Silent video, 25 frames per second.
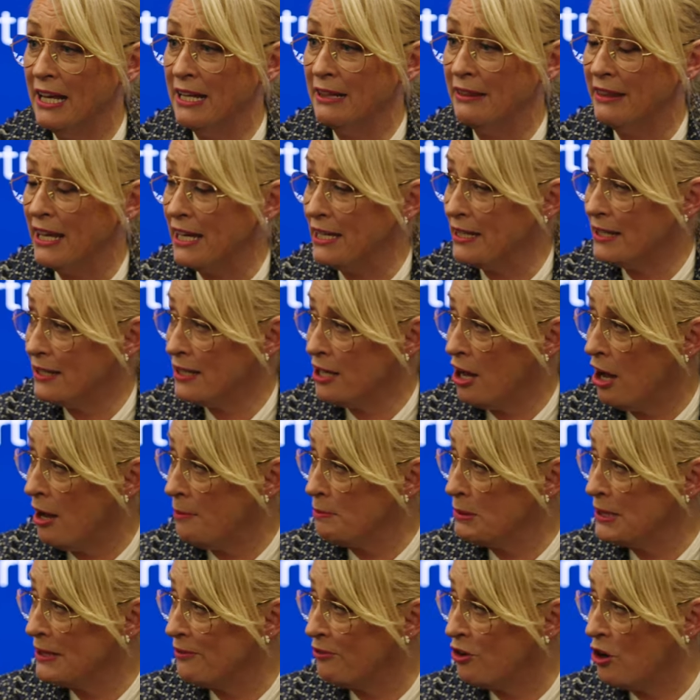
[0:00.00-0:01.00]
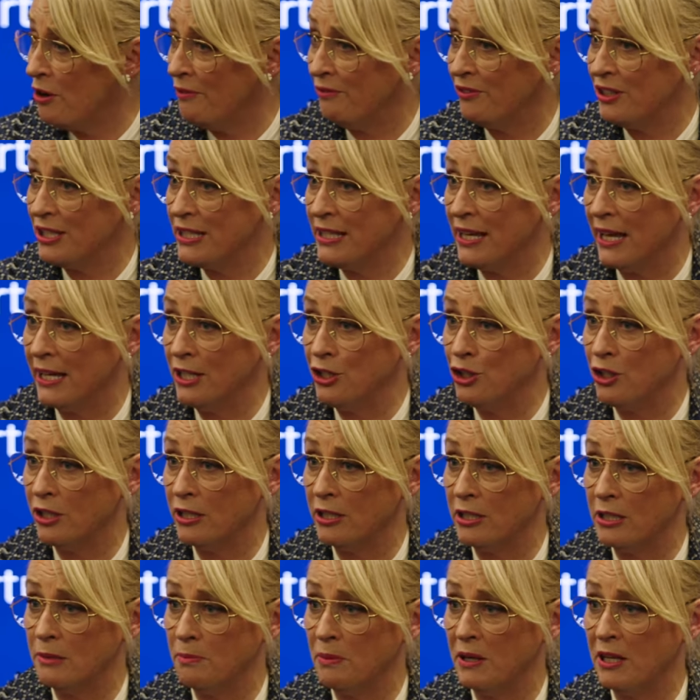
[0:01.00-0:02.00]
these types of
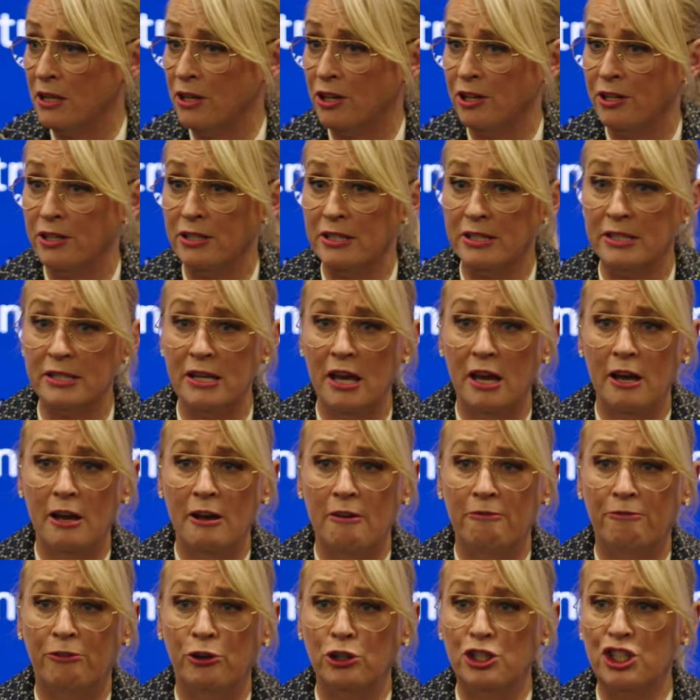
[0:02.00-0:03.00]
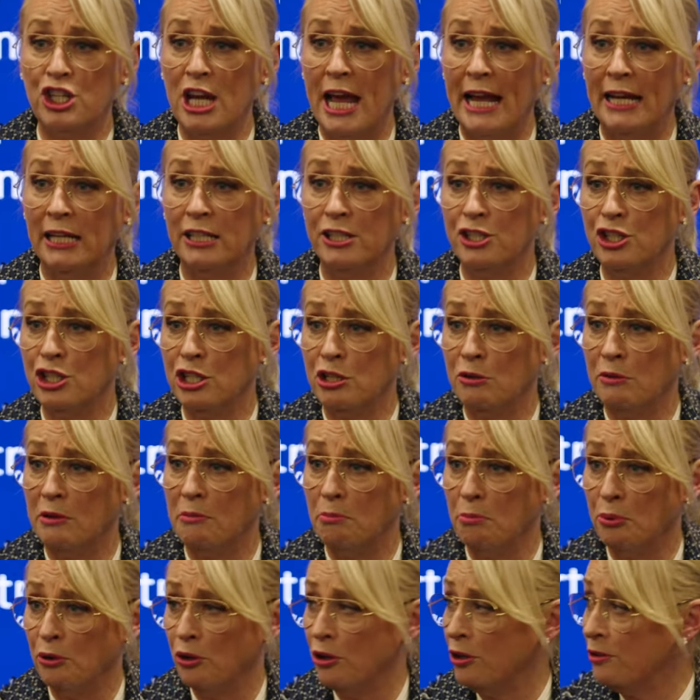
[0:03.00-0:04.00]
conversations. Because for challenge to
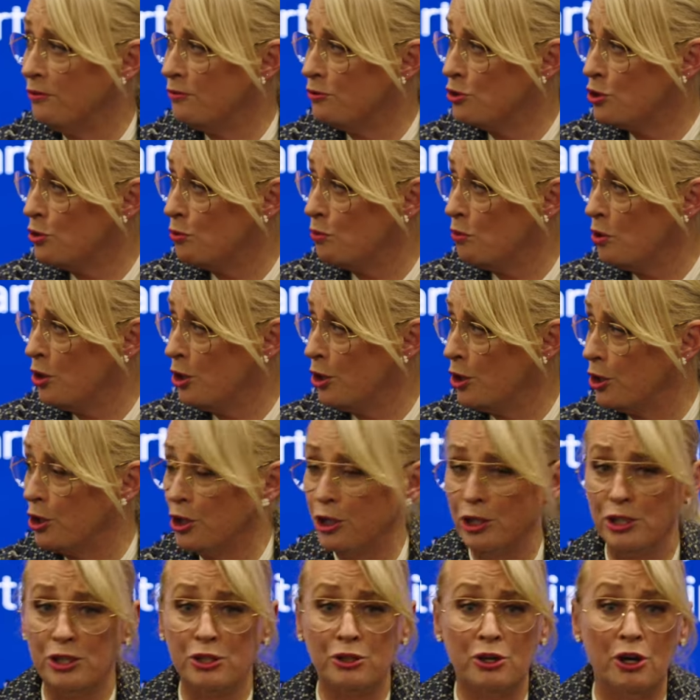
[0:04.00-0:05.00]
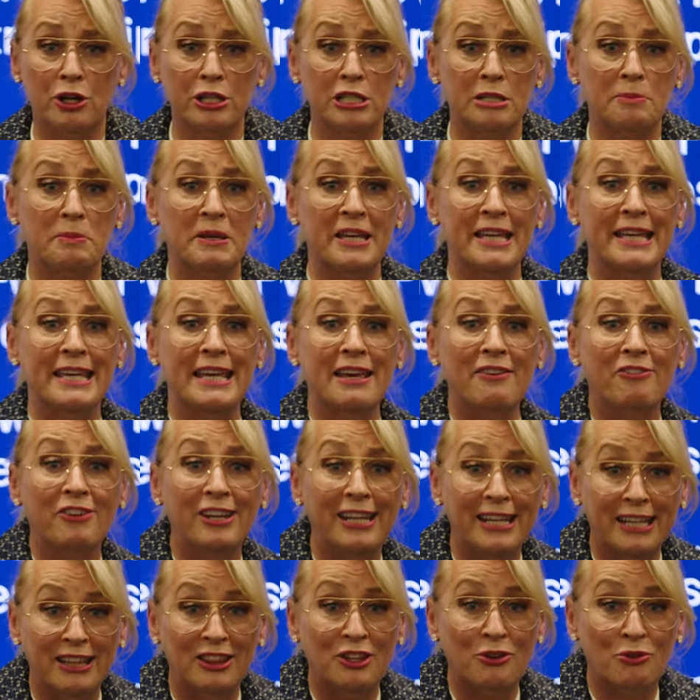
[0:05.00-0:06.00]
improve to work, it's got to be
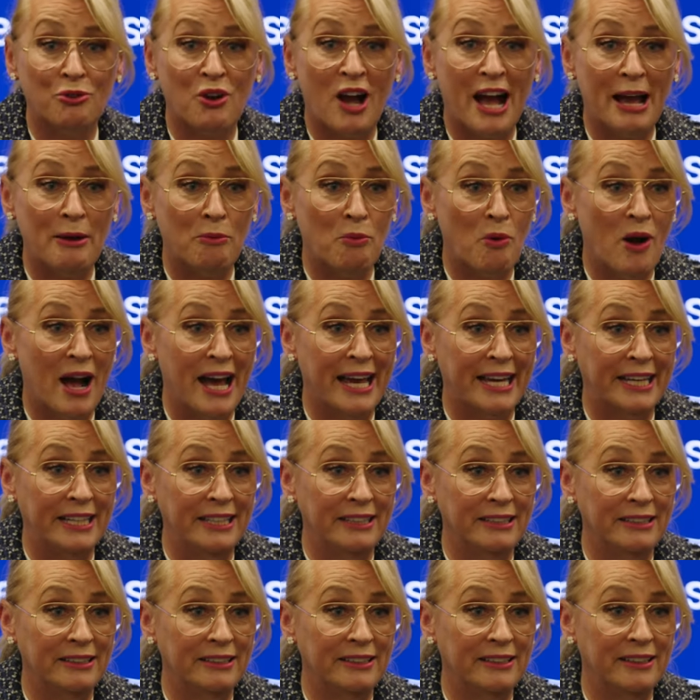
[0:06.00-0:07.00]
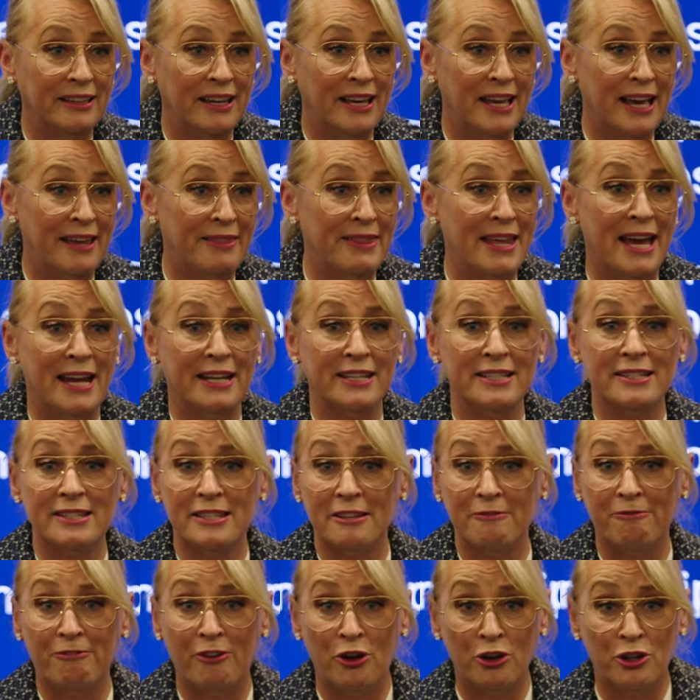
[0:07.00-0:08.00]
given in the right way, and that is
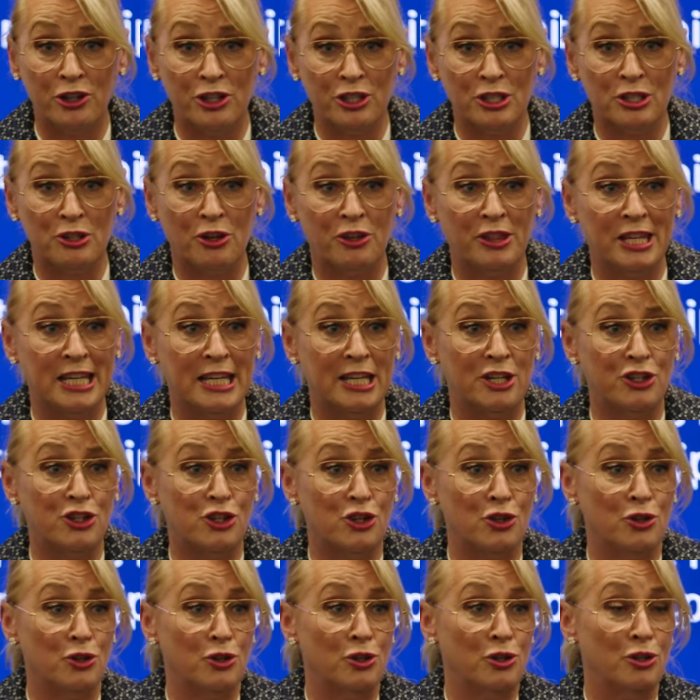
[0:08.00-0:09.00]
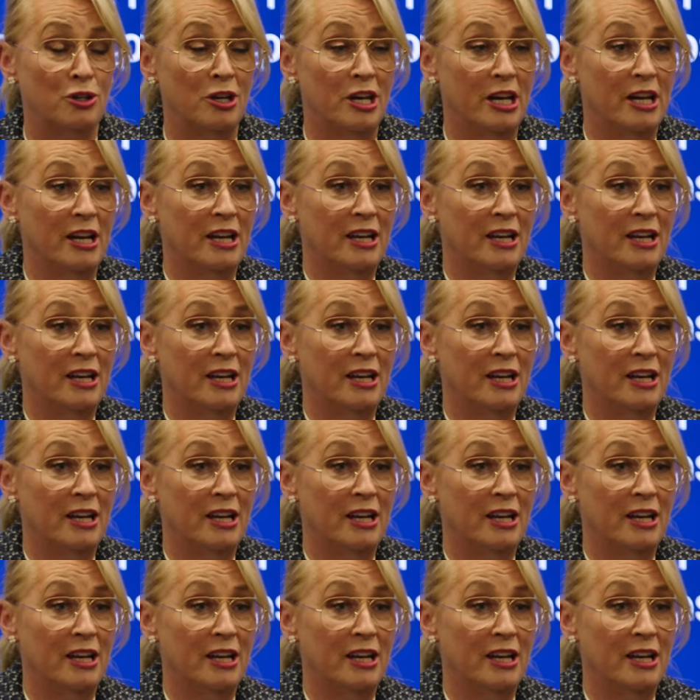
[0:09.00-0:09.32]
the focus on the issue,